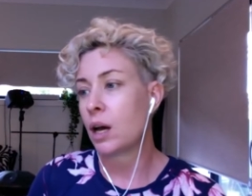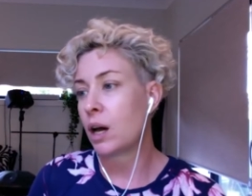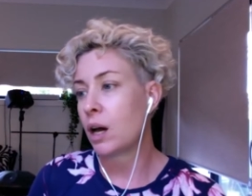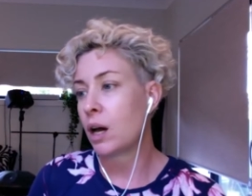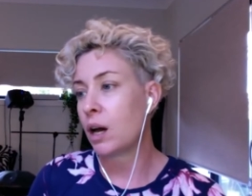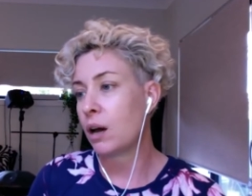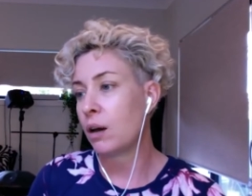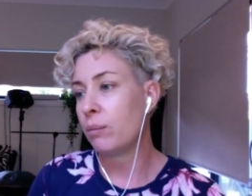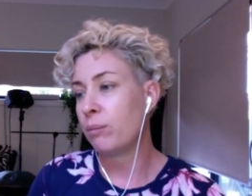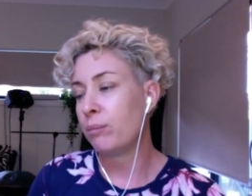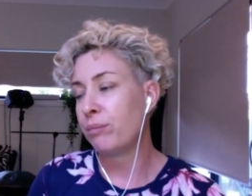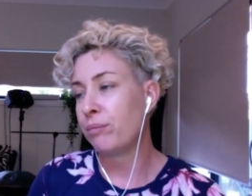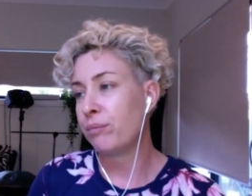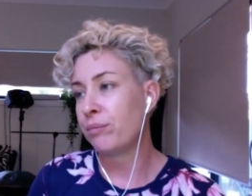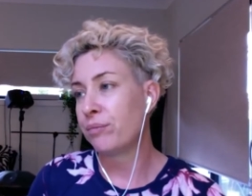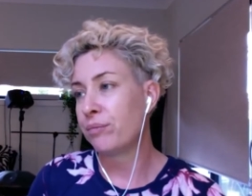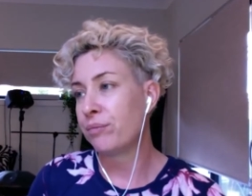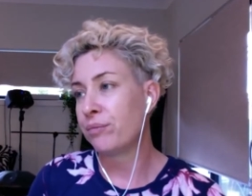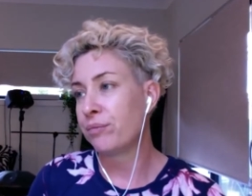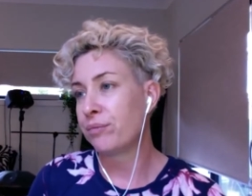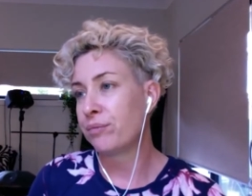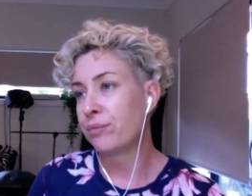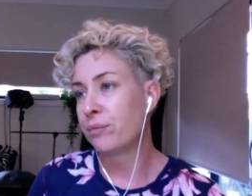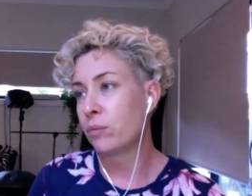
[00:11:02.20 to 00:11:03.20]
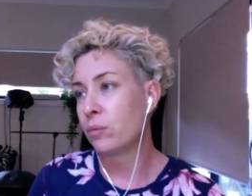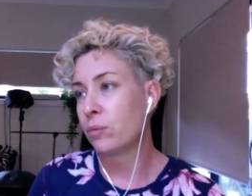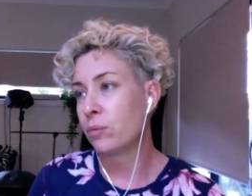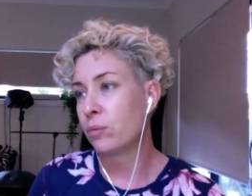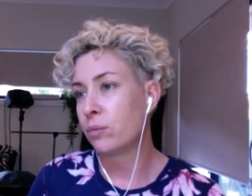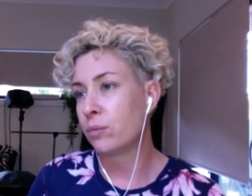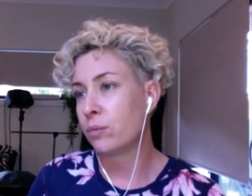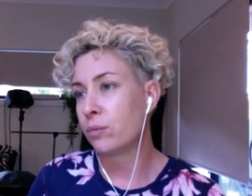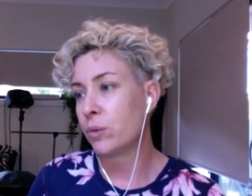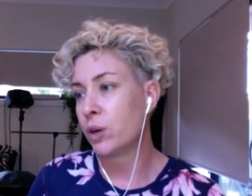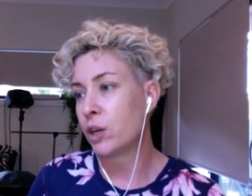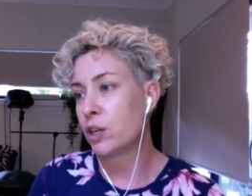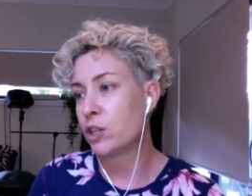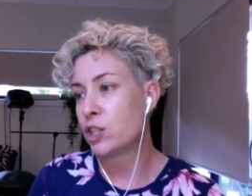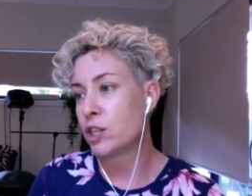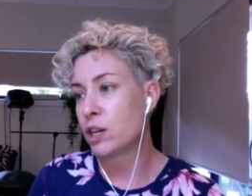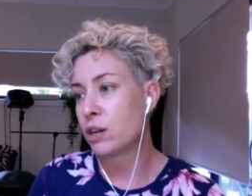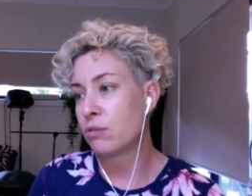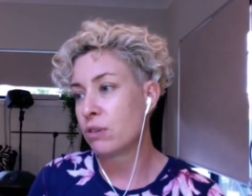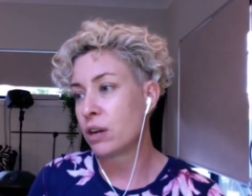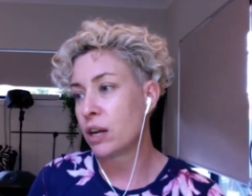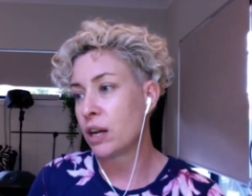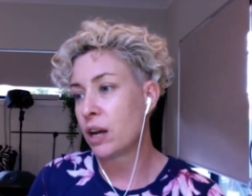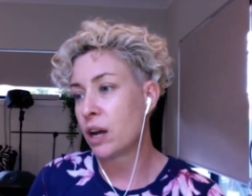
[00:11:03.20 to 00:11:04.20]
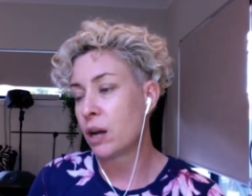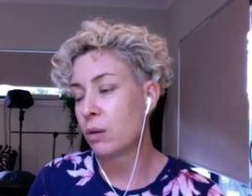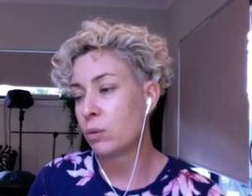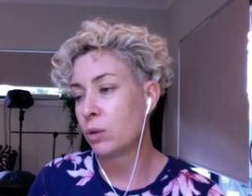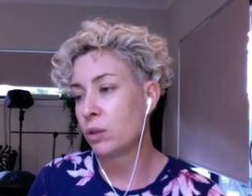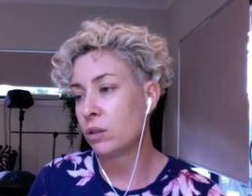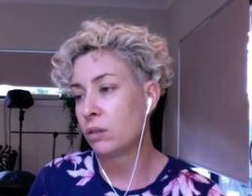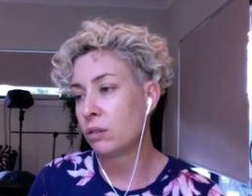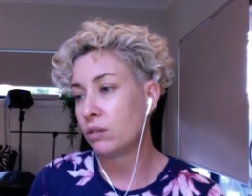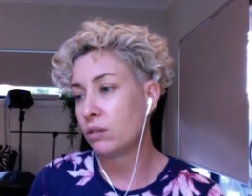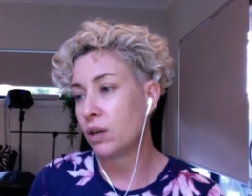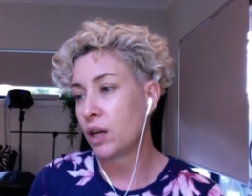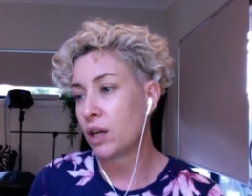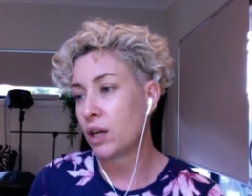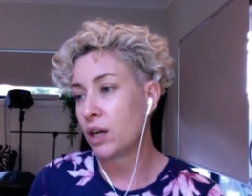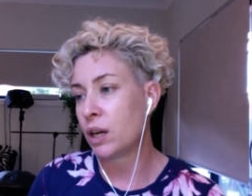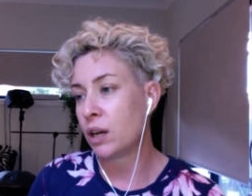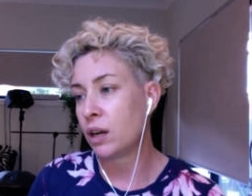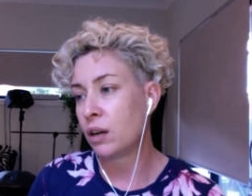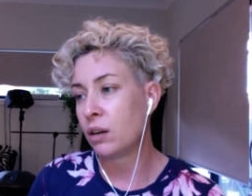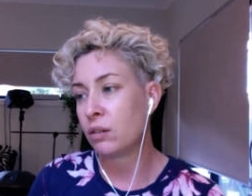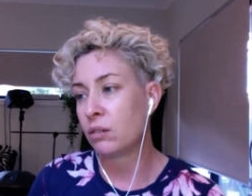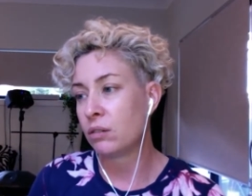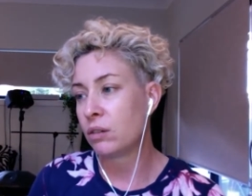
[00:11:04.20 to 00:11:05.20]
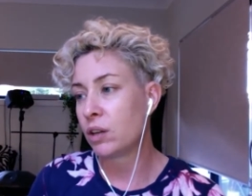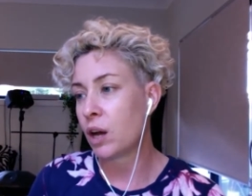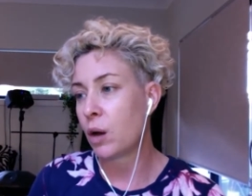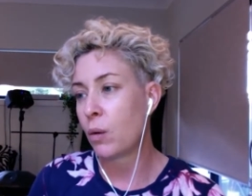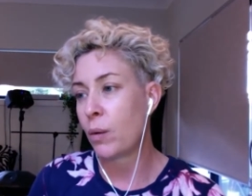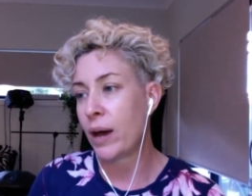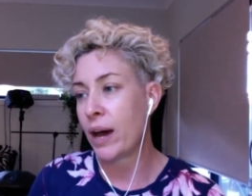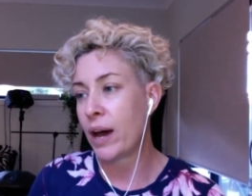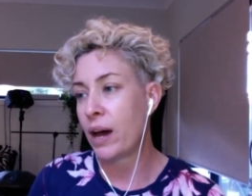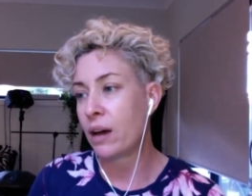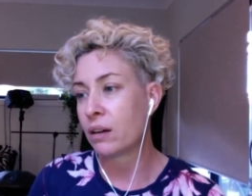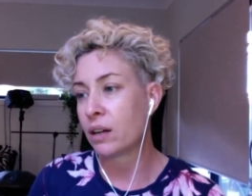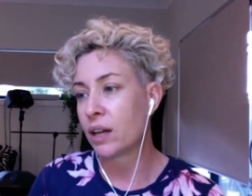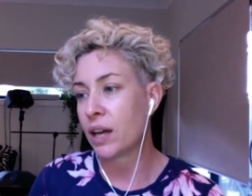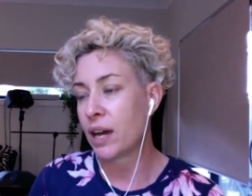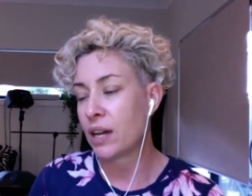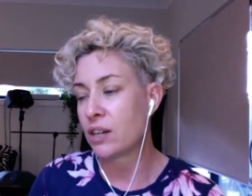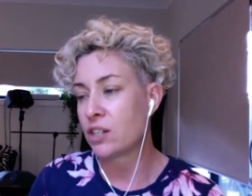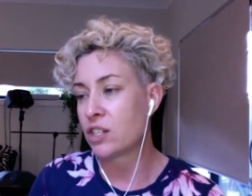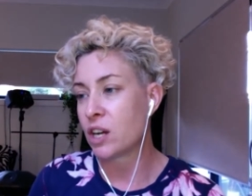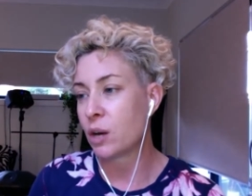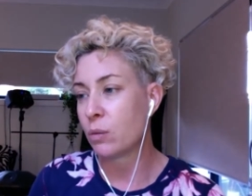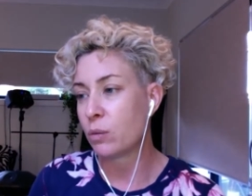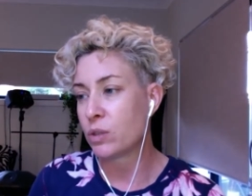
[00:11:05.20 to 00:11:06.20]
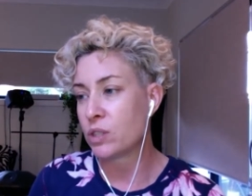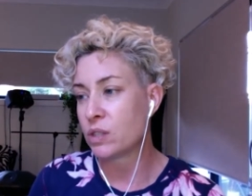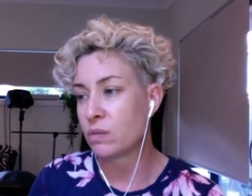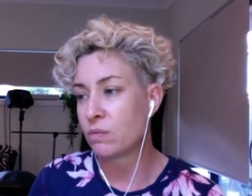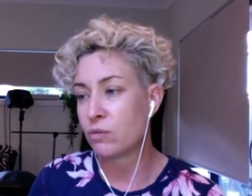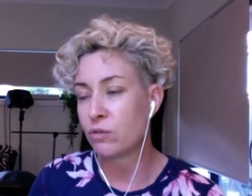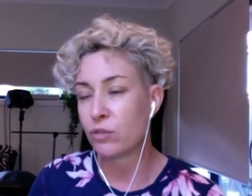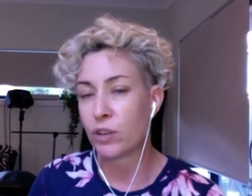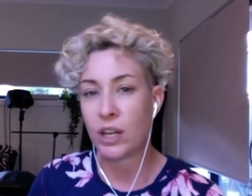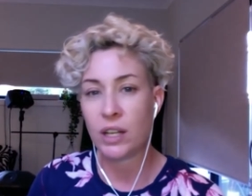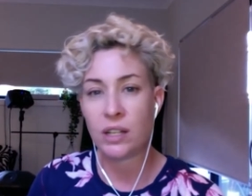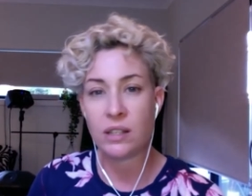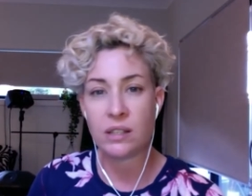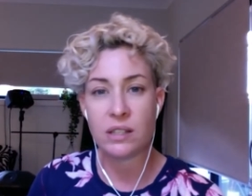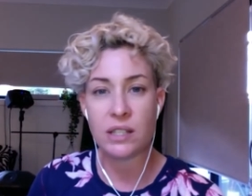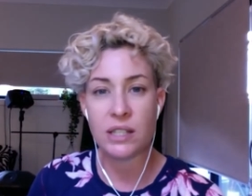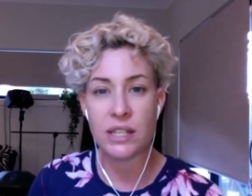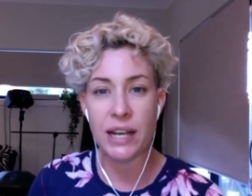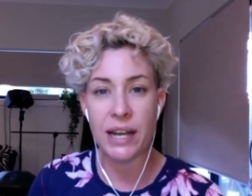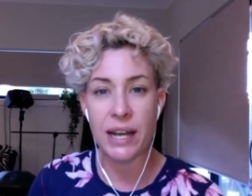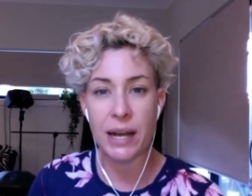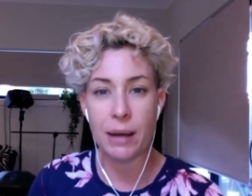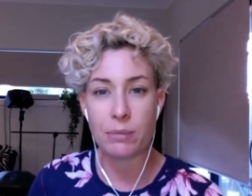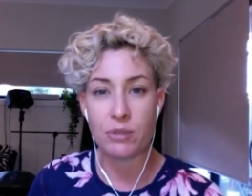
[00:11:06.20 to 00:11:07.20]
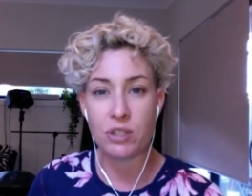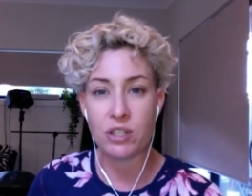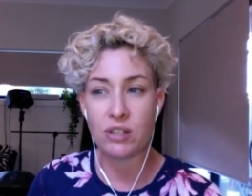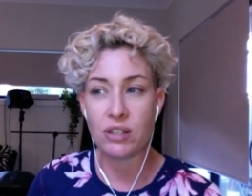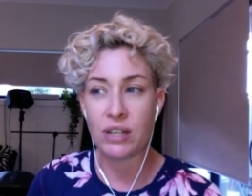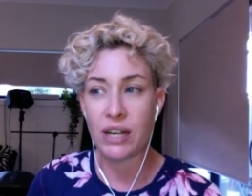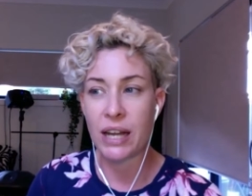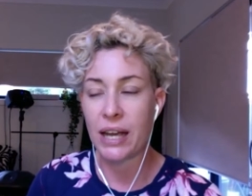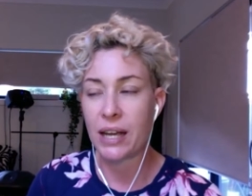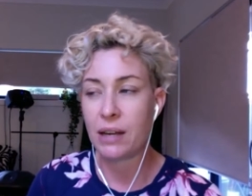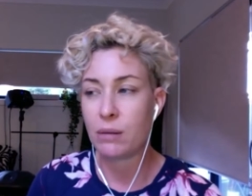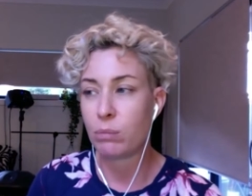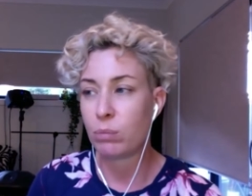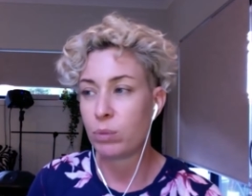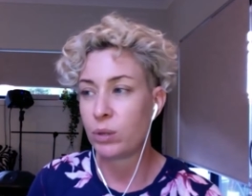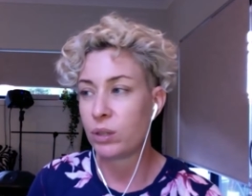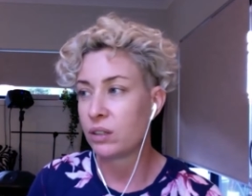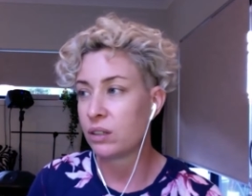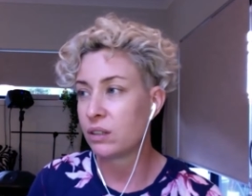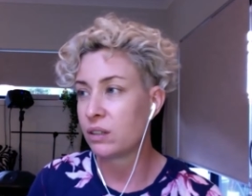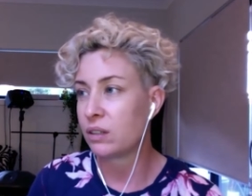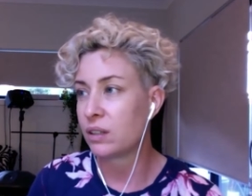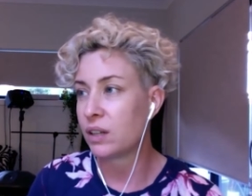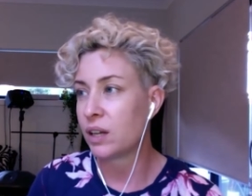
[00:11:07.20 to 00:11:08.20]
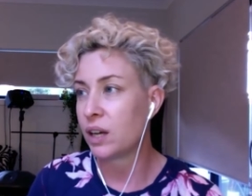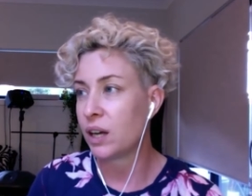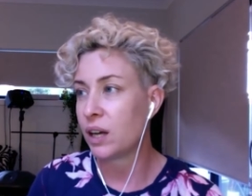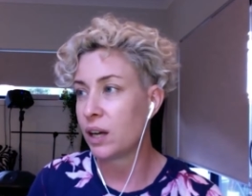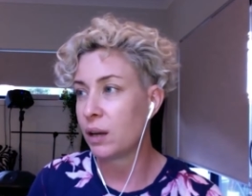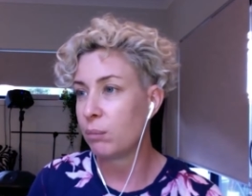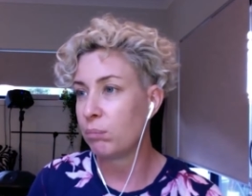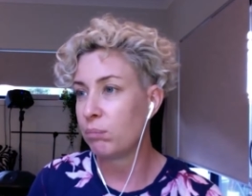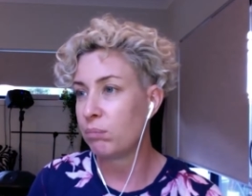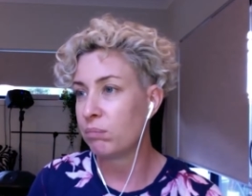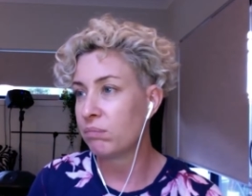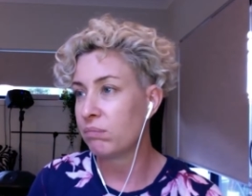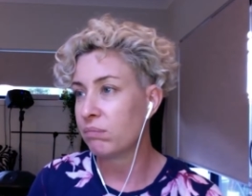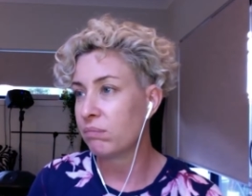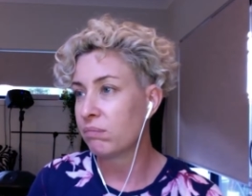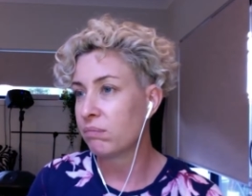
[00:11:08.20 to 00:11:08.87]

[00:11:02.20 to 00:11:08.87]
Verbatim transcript: um, where generally I would, I don't know, go out, catch up with some friends, stay up too late. But, um, mm.